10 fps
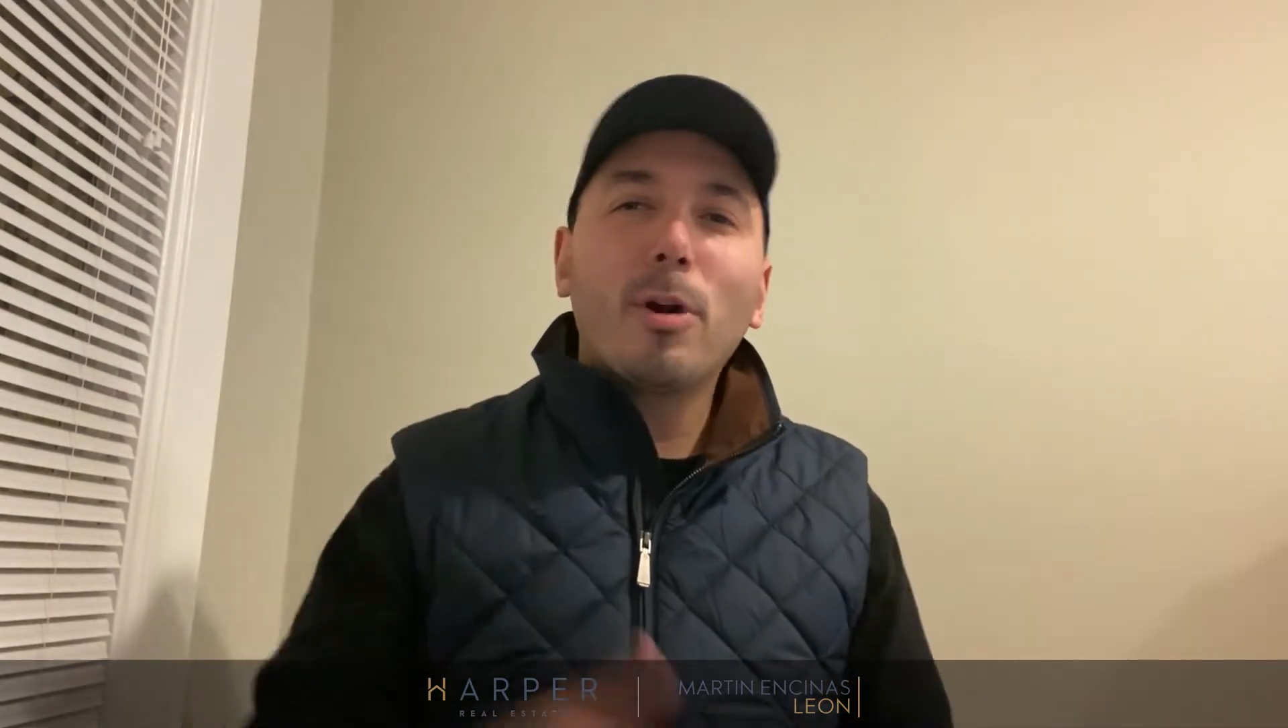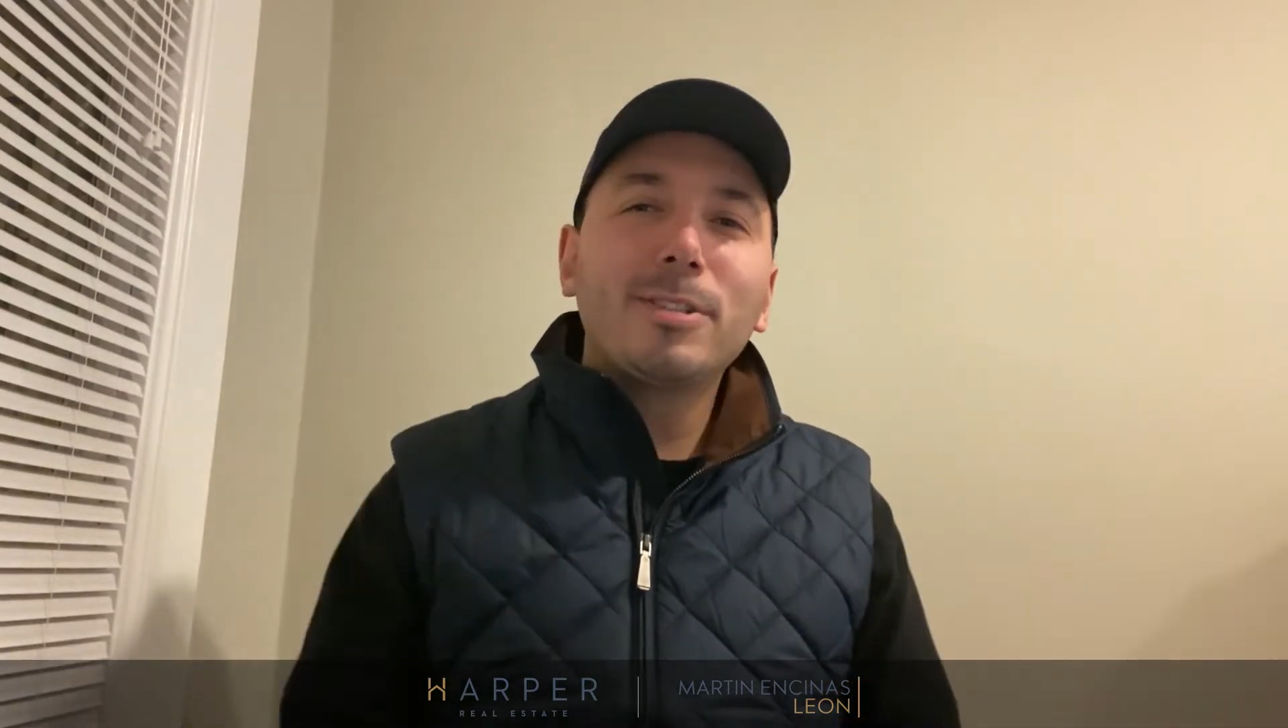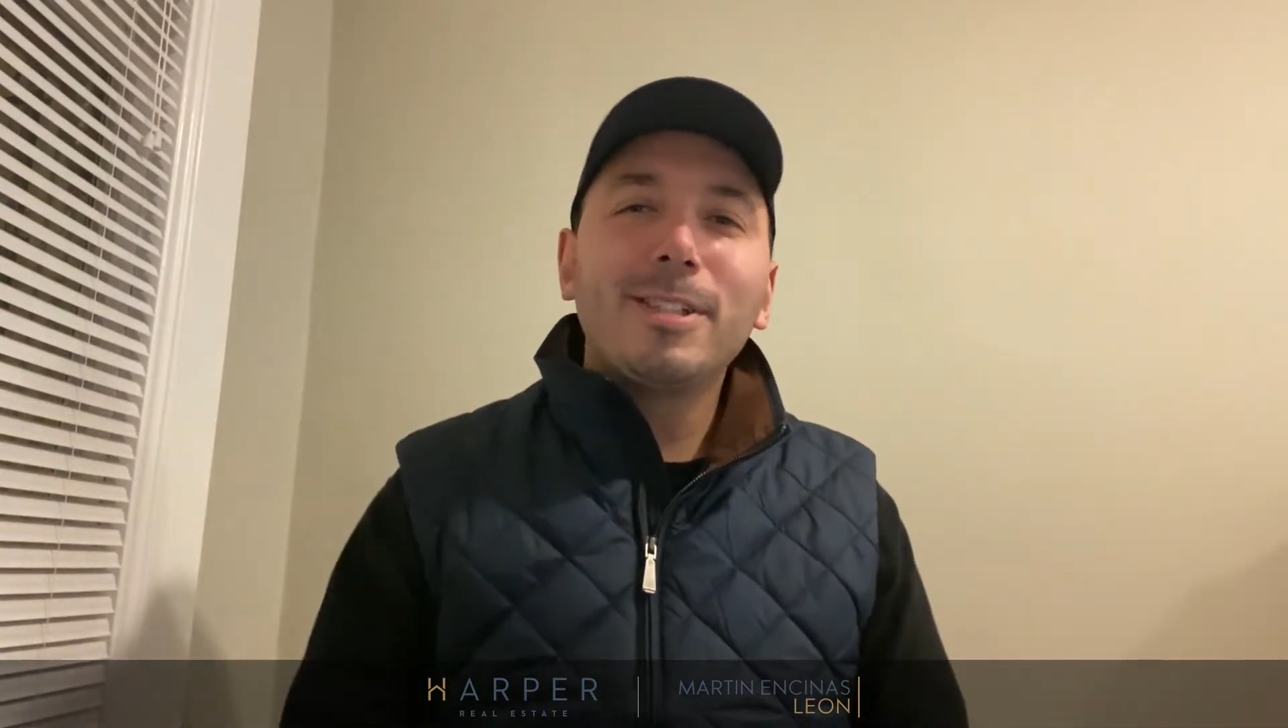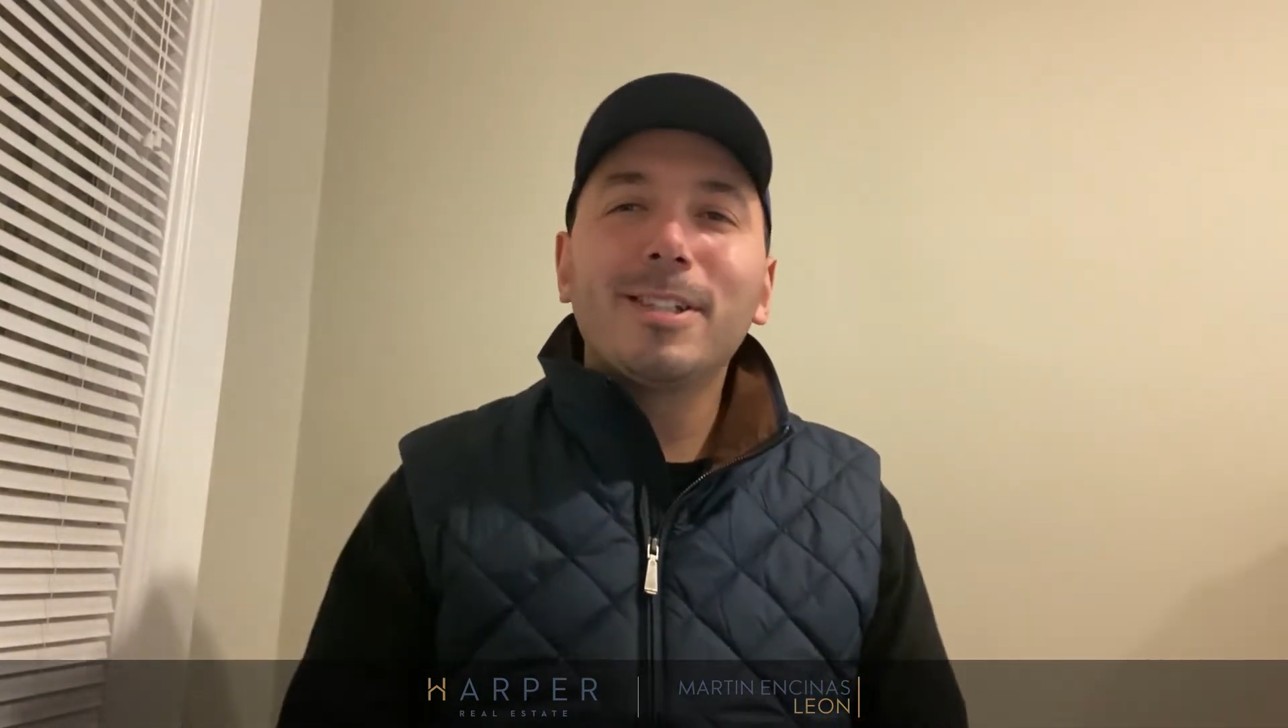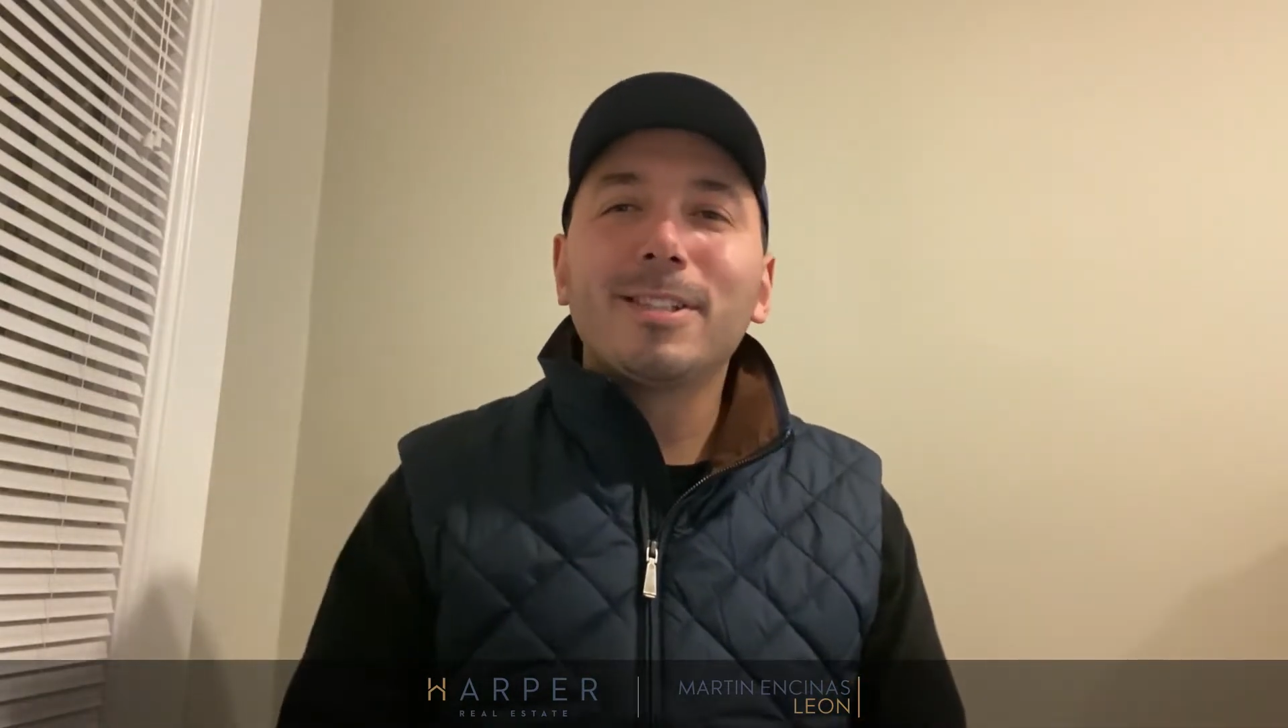
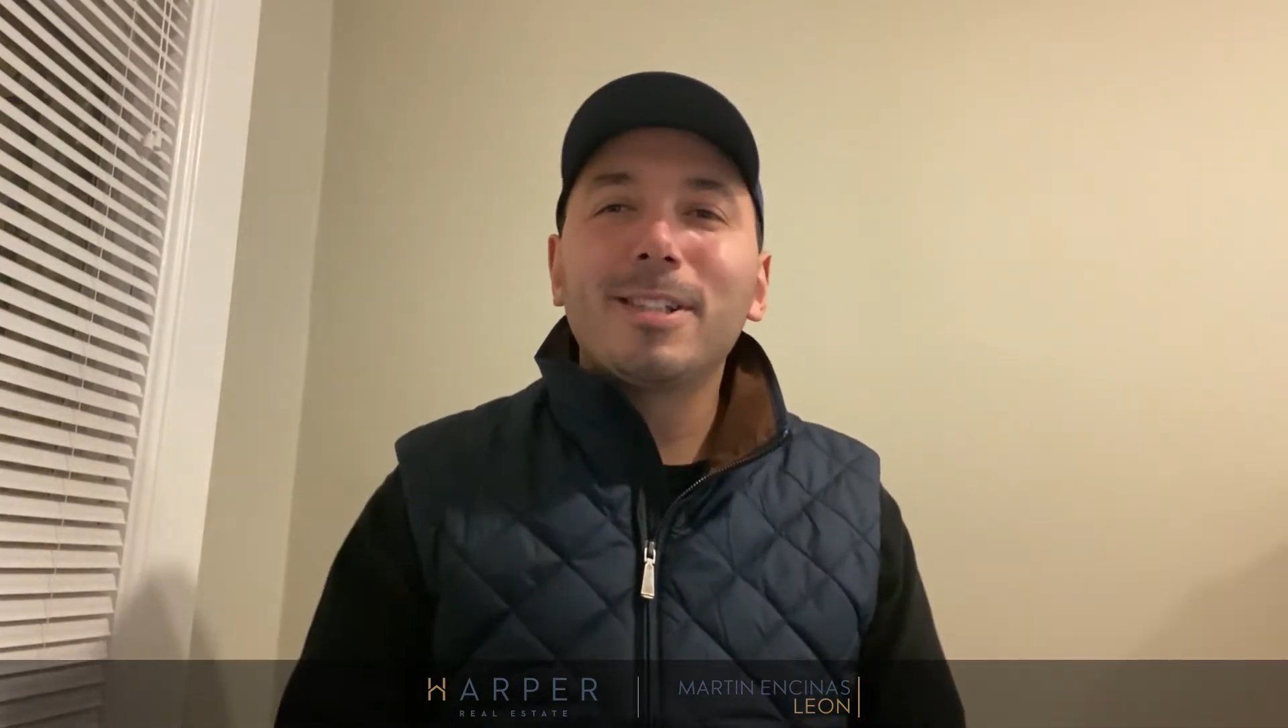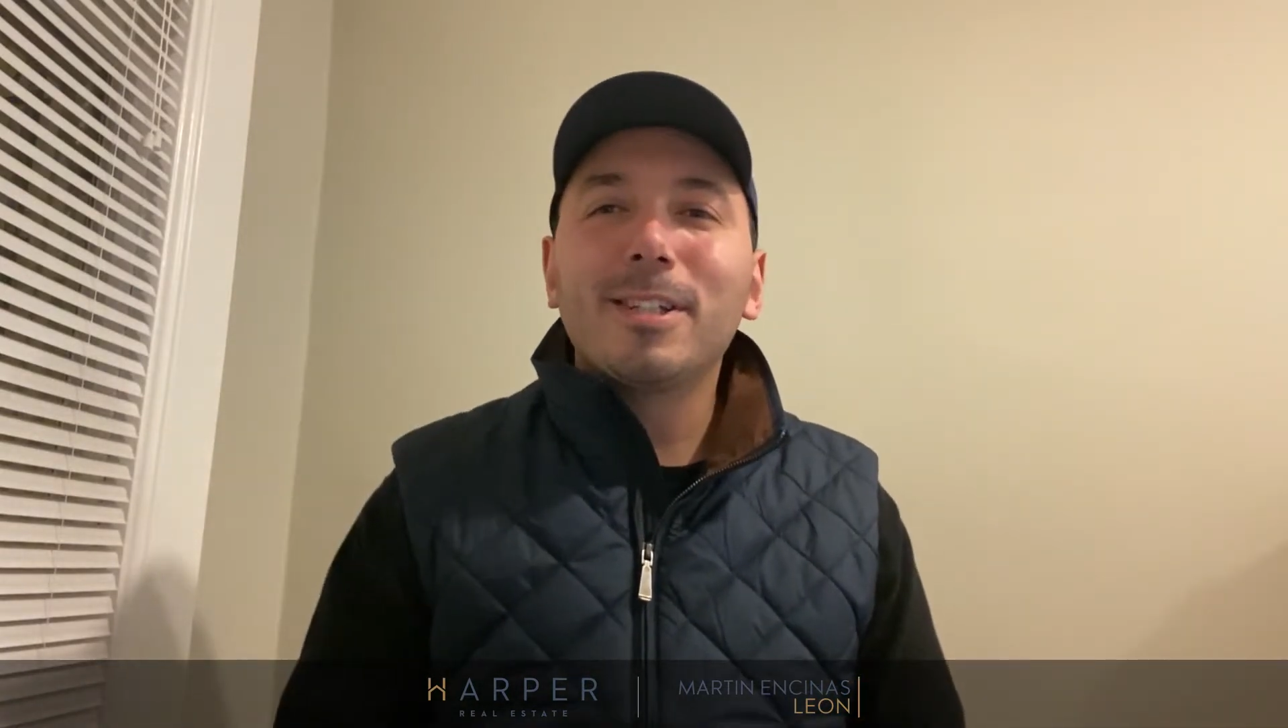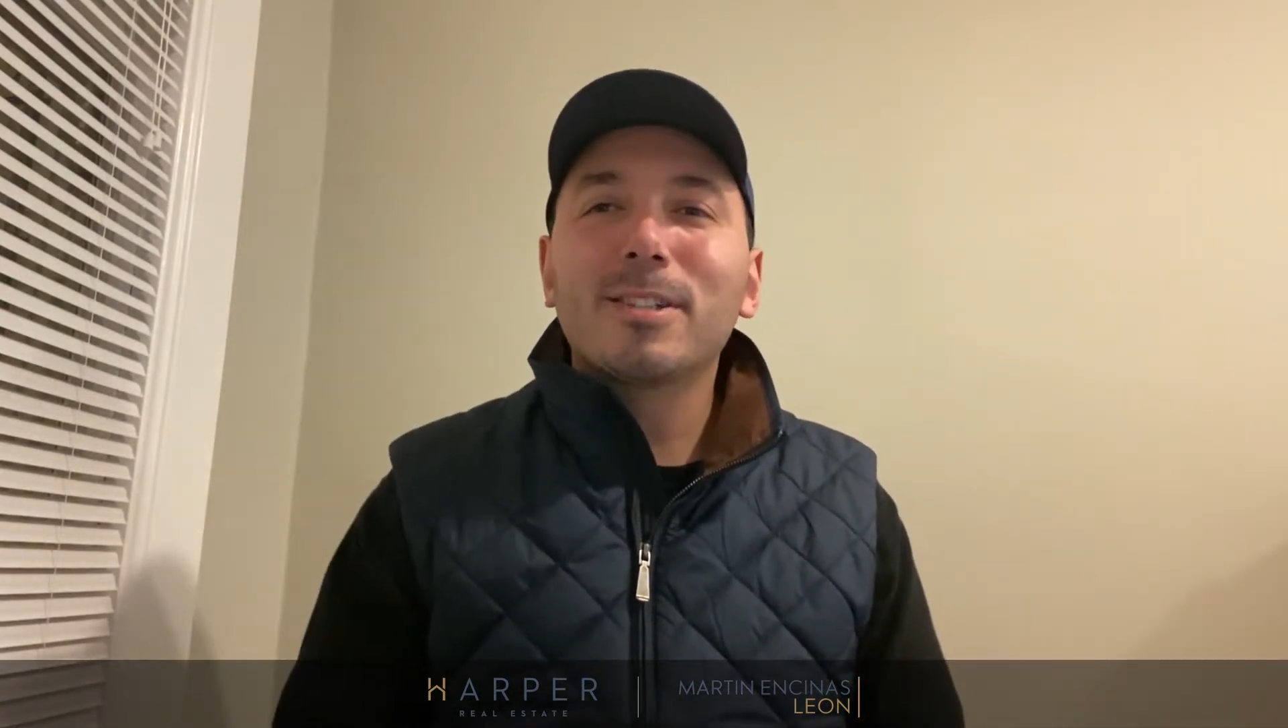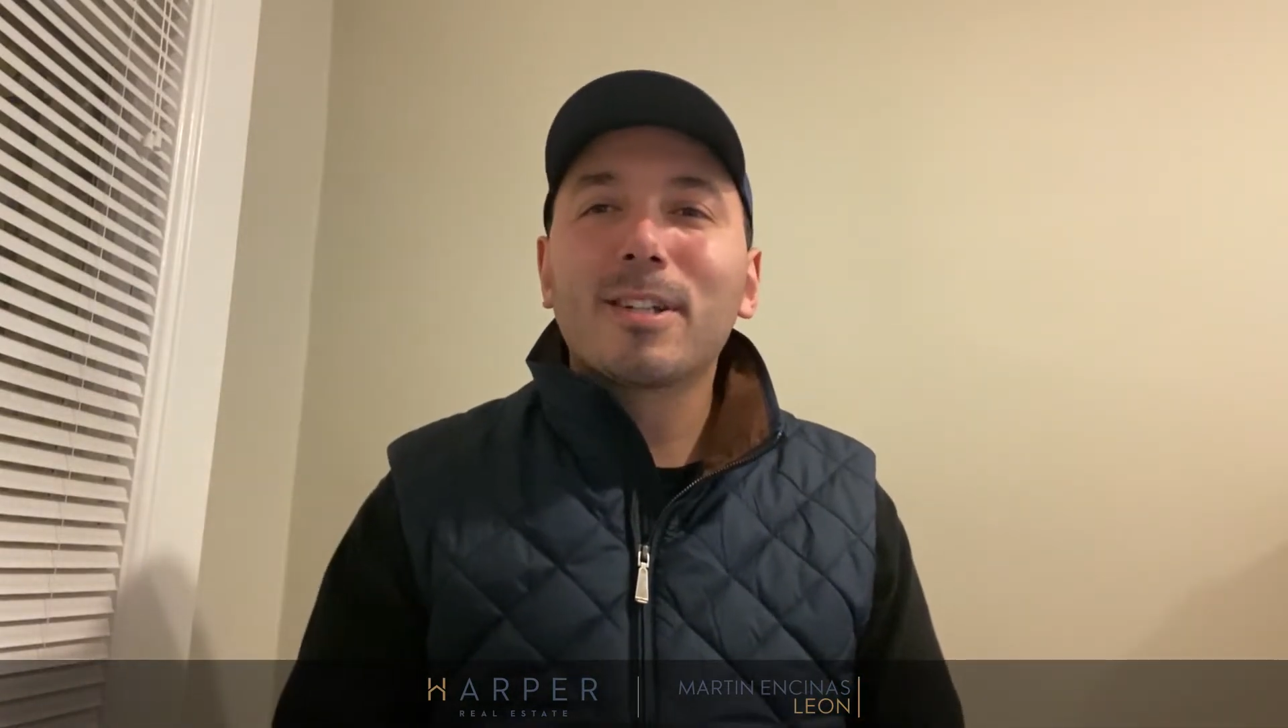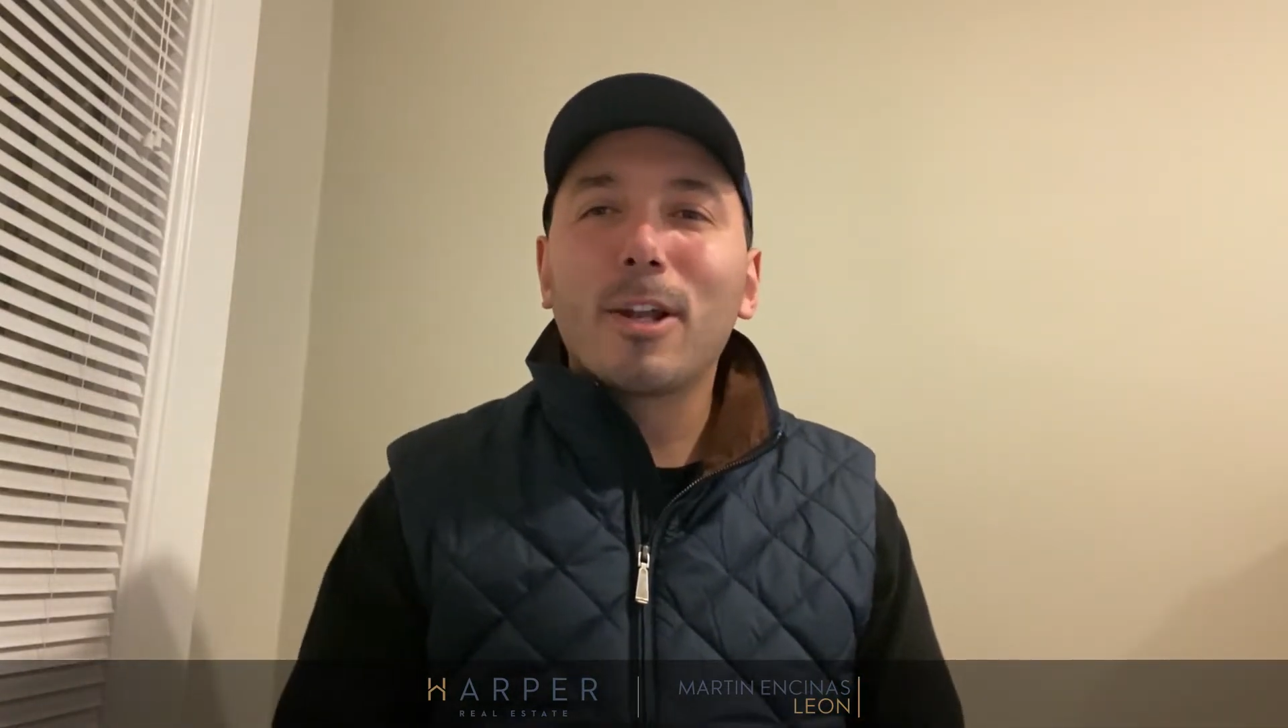Martin Encinas